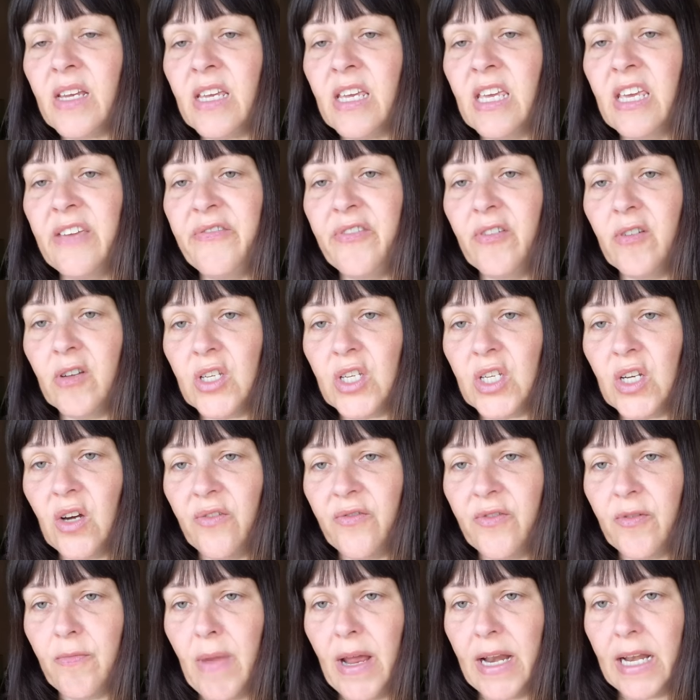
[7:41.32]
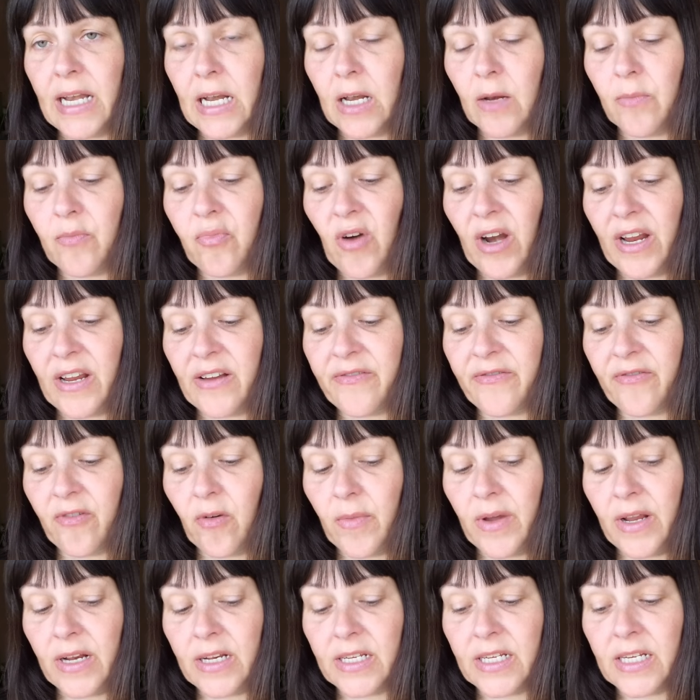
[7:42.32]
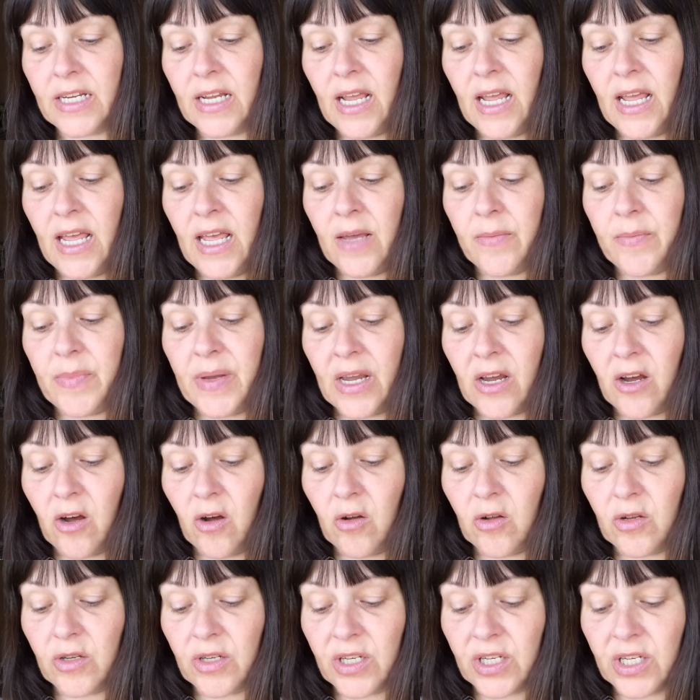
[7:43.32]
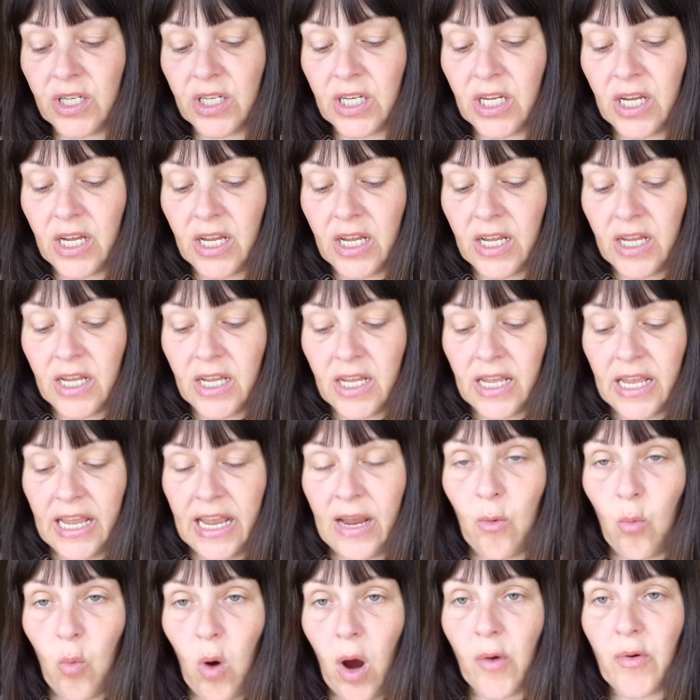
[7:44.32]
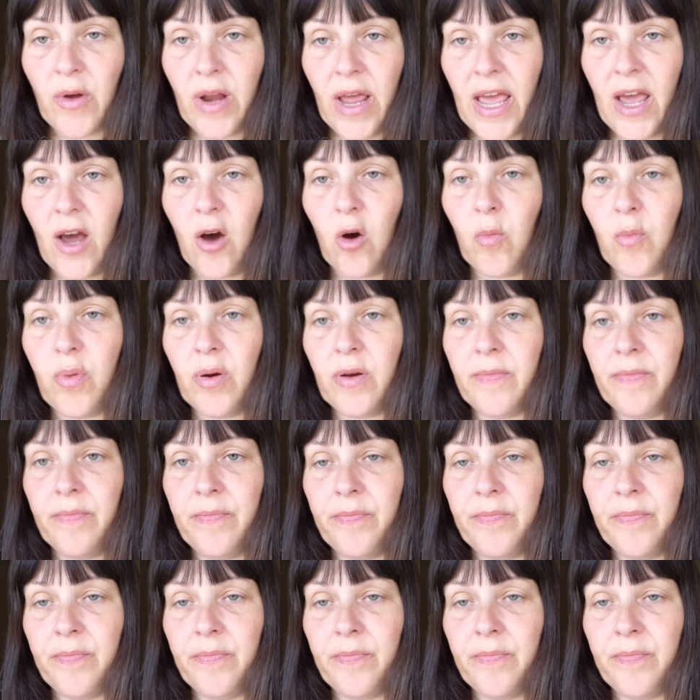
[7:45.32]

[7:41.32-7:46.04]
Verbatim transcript: Give yourself a mental break from it because it won't help.